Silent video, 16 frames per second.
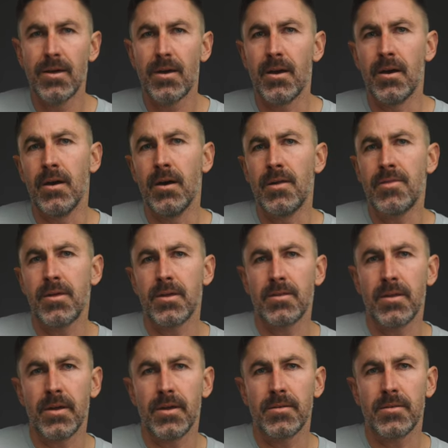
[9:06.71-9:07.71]
I think
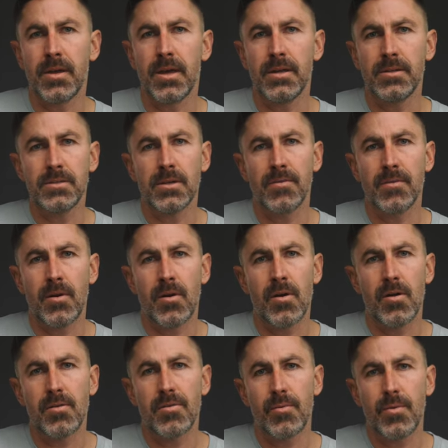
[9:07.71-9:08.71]
that the A7
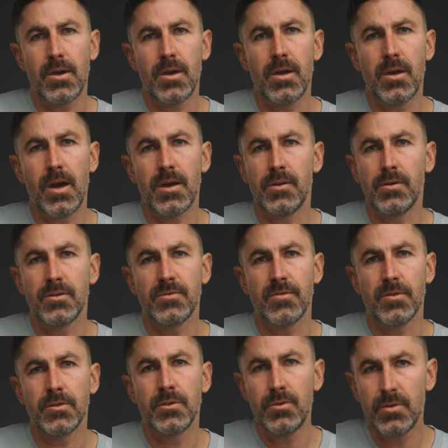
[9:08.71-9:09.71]
R3 I used
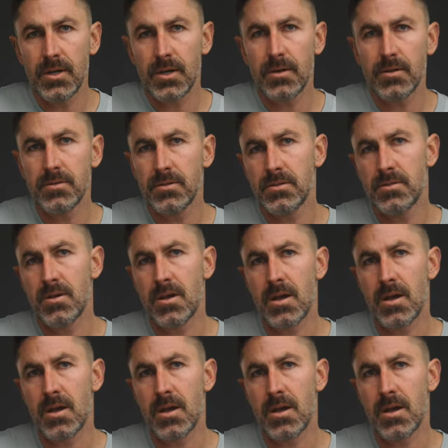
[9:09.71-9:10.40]
for 2 years